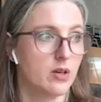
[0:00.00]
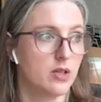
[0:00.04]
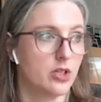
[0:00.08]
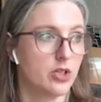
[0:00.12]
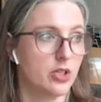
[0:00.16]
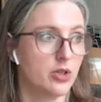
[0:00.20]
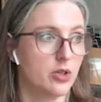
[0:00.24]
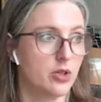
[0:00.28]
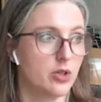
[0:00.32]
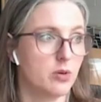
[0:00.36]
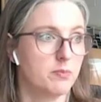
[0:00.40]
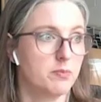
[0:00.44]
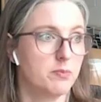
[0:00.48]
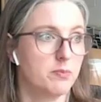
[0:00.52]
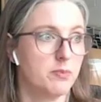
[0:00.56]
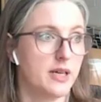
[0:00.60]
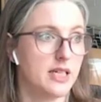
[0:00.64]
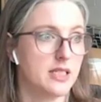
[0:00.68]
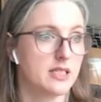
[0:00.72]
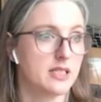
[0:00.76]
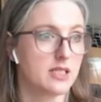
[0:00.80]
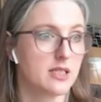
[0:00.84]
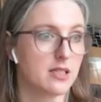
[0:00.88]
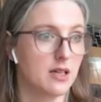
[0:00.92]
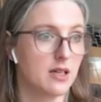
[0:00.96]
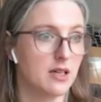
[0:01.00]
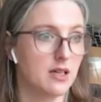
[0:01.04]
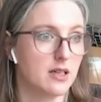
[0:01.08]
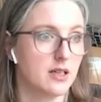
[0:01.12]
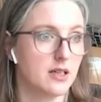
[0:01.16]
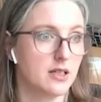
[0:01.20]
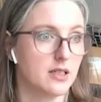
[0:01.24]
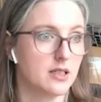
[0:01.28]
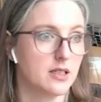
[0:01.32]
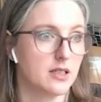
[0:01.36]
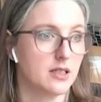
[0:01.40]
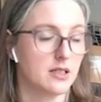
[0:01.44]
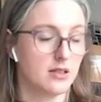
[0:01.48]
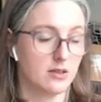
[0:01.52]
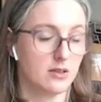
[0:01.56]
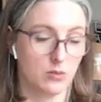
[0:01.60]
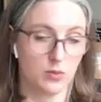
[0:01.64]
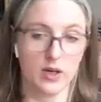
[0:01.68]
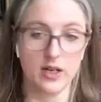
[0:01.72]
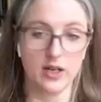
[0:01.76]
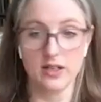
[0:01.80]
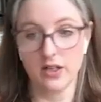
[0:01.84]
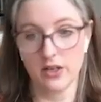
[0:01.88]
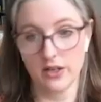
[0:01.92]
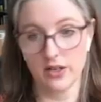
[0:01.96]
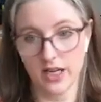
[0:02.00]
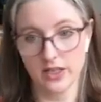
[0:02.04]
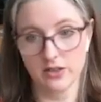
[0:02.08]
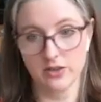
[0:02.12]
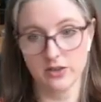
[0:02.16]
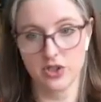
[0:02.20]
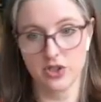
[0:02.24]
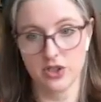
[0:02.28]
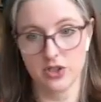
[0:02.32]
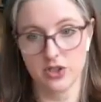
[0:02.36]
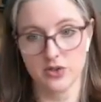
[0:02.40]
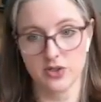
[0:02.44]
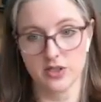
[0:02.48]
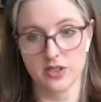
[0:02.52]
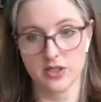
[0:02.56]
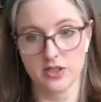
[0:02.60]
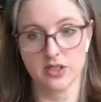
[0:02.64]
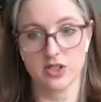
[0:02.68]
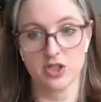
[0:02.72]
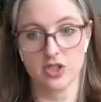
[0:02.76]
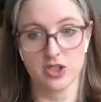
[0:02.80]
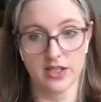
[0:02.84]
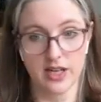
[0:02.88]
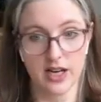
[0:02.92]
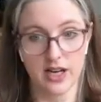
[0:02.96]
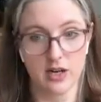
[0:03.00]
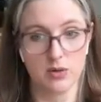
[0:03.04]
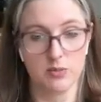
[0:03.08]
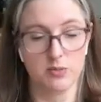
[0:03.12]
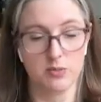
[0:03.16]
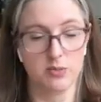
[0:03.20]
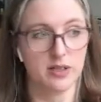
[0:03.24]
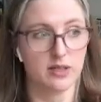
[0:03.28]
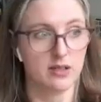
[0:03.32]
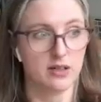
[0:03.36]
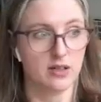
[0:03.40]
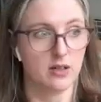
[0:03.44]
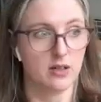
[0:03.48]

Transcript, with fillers: you know, based on, well, our energy usage now, but